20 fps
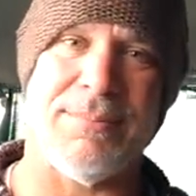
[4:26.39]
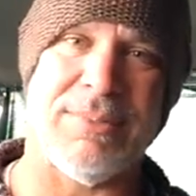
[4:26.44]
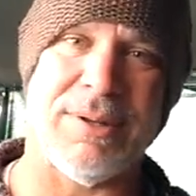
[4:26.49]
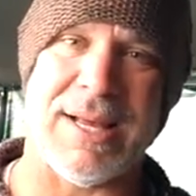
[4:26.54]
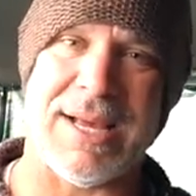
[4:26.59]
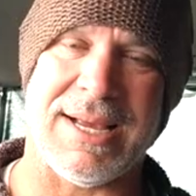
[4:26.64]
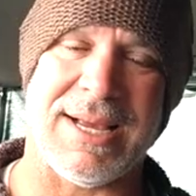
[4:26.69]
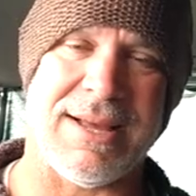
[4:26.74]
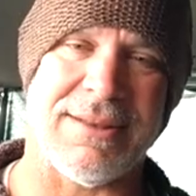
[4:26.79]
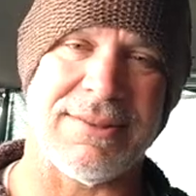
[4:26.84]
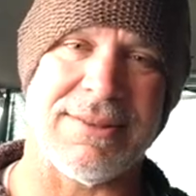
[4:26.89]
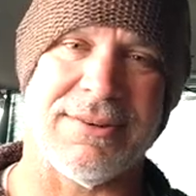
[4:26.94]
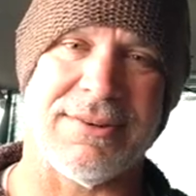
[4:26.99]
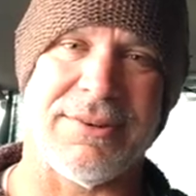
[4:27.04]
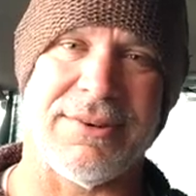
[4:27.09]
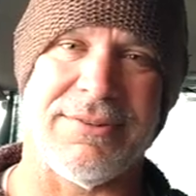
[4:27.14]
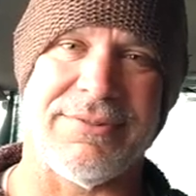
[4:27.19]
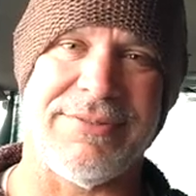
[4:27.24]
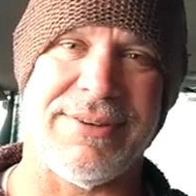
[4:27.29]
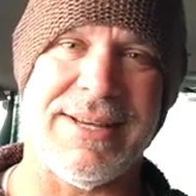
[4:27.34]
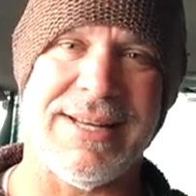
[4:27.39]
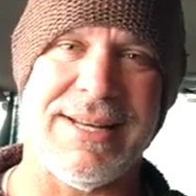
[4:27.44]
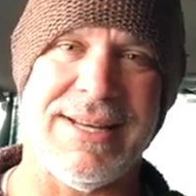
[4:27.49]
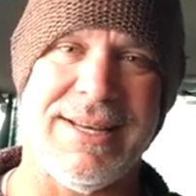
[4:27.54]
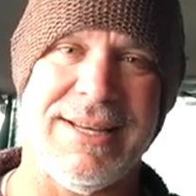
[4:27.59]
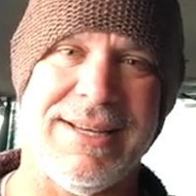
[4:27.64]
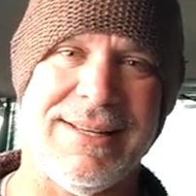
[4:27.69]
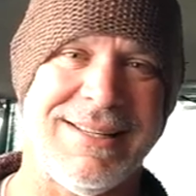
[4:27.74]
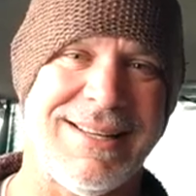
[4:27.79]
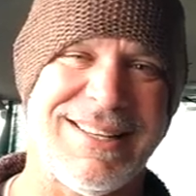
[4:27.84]
black out the
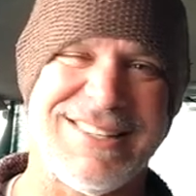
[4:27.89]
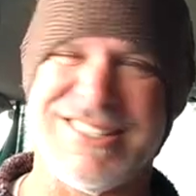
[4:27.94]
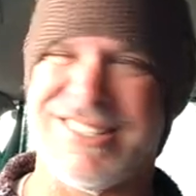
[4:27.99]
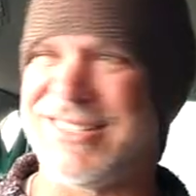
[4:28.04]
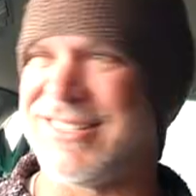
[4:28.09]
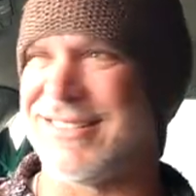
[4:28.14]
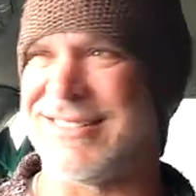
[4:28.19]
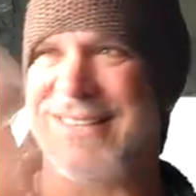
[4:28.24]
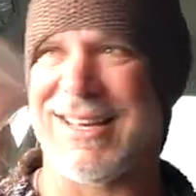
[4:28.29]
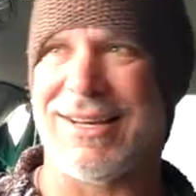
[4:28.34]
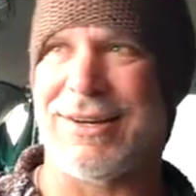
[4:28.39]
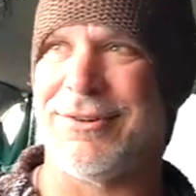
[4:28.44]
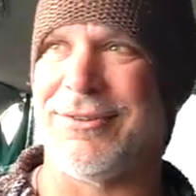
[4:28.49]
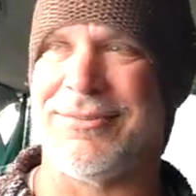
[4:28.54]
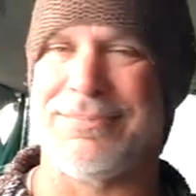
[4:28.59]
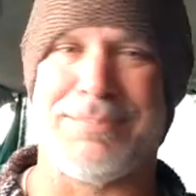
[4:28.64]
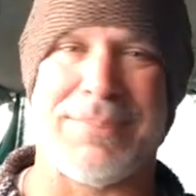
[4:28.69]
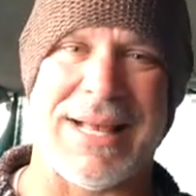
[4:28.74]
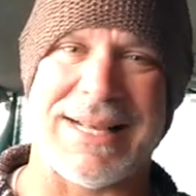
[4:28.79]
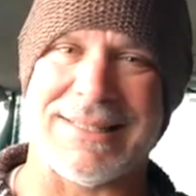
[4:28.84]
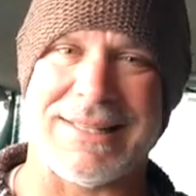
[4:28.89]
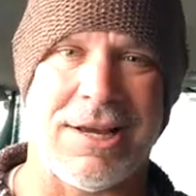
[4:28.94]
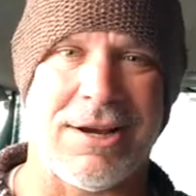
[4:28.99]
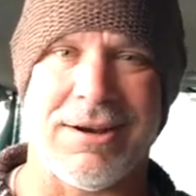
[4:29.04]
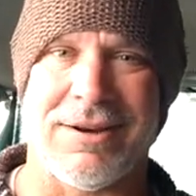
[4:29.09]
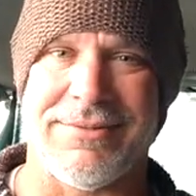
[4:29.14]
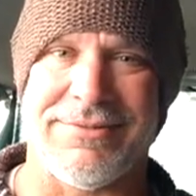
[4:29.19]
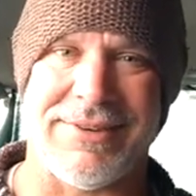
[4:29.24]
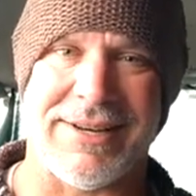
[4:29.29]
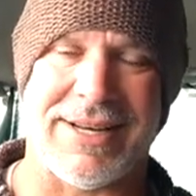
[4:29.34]
graffiti, and it just looks like blacked
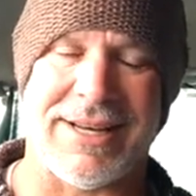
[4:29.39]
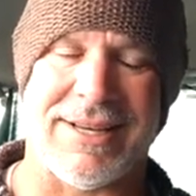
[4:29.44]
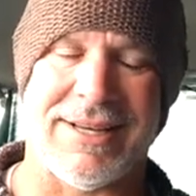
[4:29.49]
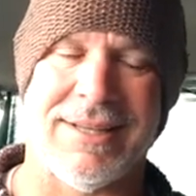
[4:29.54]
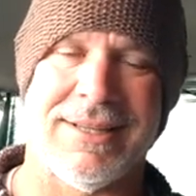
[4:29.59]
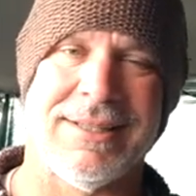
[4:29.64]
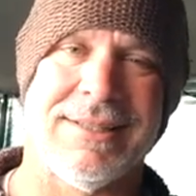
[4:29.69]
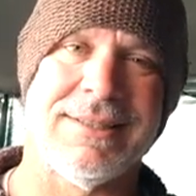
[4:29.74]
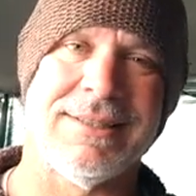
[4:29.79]
out graffiti.